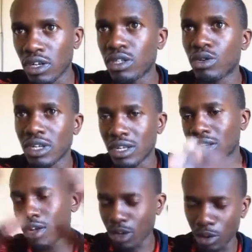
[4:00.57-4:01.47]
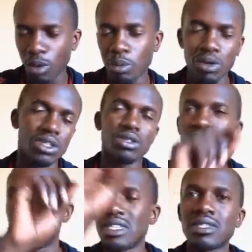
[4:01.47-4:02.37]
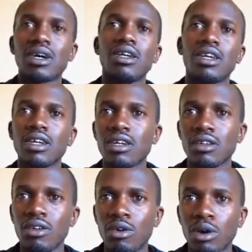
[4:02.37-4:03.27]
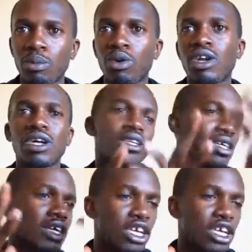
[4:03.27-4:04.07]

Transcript: right? So then the whole process of designing, you know, a product,